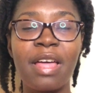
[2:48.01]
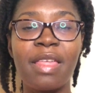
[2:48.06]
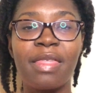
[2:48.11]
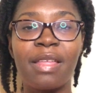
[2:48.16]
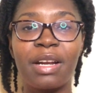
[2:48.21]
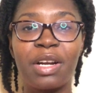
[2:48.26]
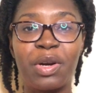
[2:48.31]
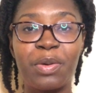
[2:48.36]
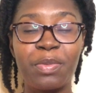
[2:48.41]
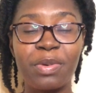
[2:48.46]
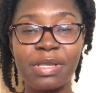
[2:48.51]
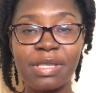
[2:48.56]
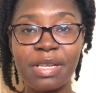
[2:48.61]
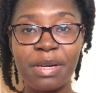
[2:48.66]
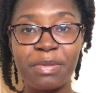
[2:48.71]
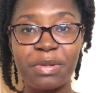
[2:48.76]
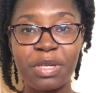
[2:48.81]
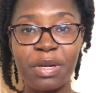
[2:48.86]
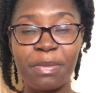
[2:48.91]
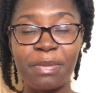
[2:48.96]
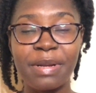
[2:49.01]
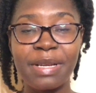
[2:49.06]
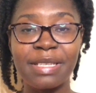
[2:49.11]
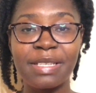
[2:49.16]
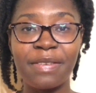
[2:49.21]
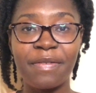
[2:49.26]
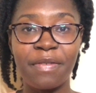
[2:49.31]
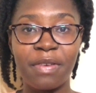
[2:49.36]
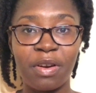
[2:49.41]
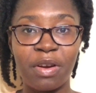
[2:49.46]
that our perception plays
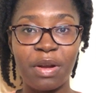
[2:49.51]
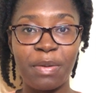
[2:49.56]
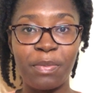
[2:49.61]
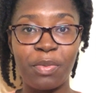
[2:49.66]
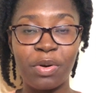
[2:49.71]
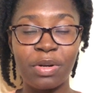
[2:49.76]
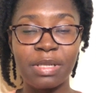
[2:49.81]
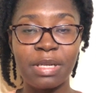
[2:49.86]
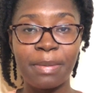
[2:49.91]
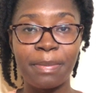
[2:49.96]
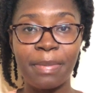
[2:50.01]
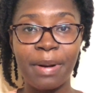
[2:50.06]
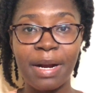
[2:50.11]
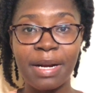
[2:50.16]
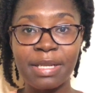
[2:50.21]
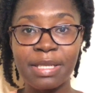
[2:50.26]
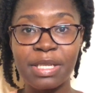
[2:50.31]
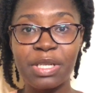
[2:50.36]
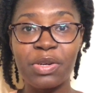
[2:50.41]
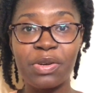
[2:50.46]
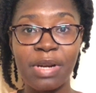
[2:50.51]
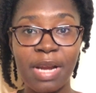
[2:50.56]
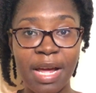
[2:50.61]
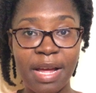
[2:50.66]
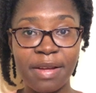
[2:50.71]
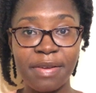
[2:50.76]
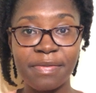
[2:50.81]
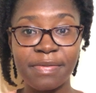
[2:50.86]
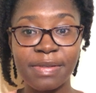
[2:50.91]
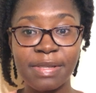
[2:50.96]
a very important part in our
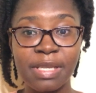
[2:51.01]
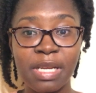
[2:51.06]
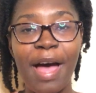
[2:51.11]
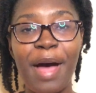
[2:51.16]
lives.